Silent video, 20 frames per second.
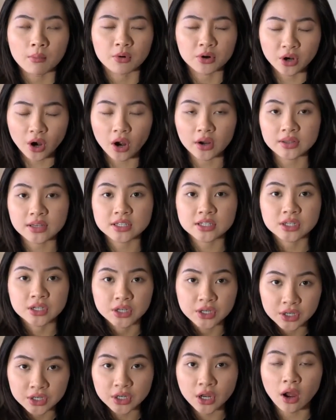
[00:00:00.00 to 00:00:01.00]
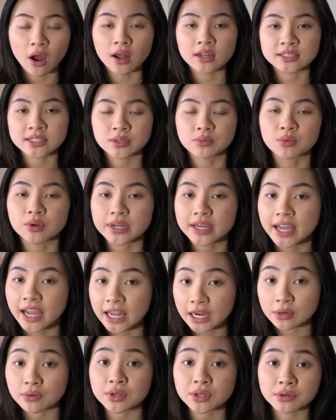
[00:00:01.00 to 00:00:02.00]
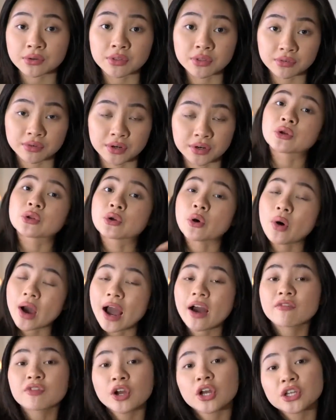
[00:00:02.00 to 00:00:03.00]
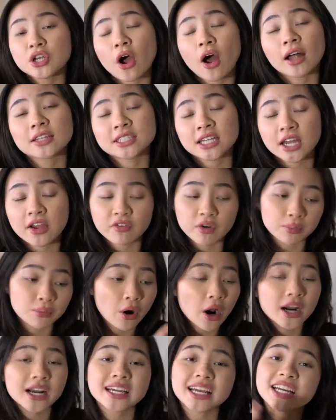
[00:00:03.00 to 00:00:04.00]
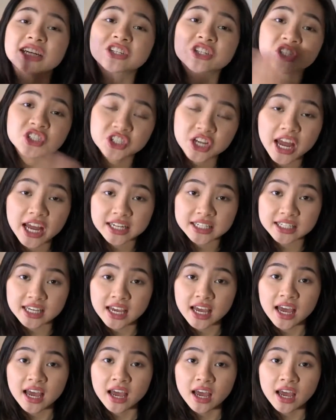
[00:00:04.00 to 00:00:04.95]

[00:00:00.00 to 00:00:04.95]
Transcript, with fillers: Regardless, good content will carry you through. You don't have good content if your product is shit.